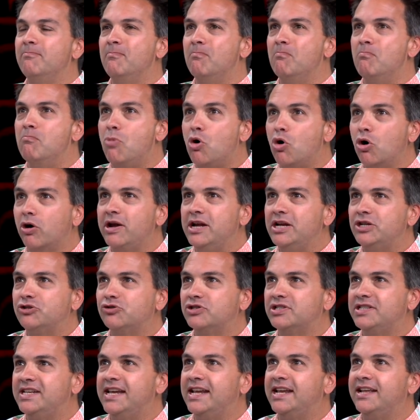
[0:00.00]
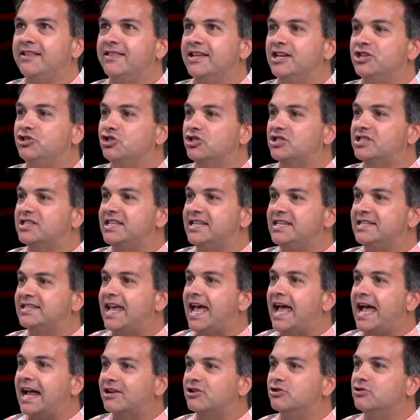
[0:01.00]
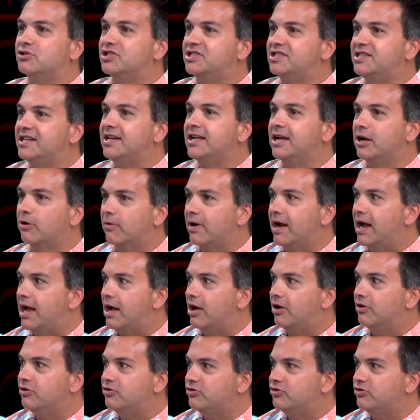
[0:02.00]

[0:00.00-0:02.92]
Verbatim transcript: more interesting than just these actors sitting around